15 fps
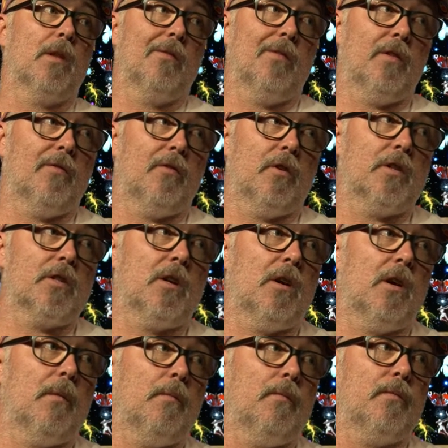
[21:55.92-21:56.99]
for the first
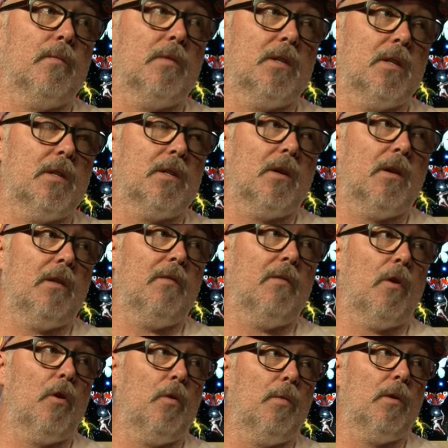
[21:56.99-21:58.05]
time since I
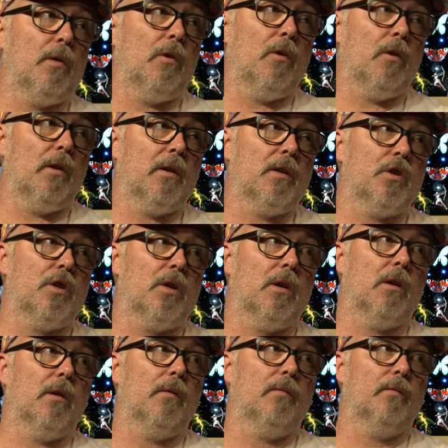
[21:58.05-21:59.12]
opened early this
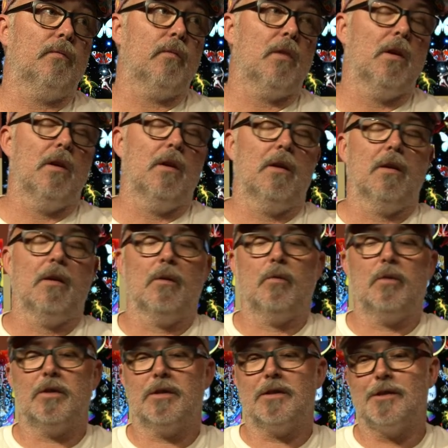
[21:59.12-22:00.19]
year. Yeah.
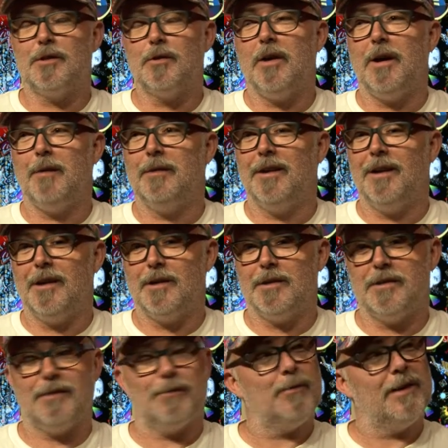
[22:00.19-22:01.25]
Which is still happening
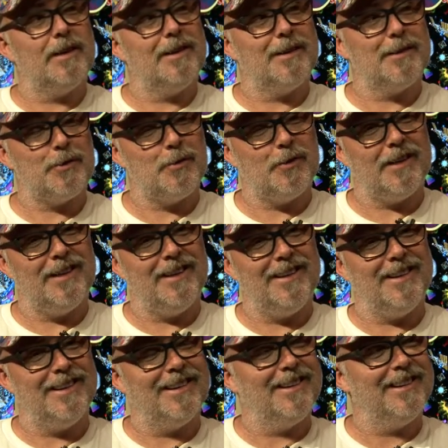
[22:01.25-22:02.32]
as we are talking
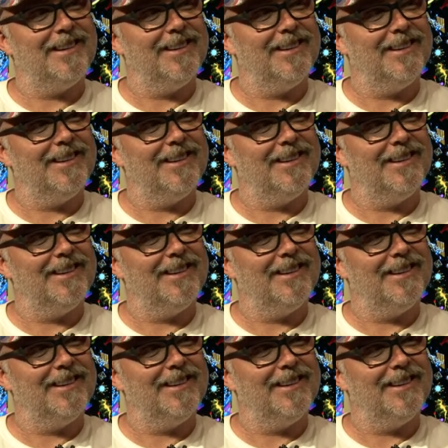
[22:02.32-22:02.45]
here.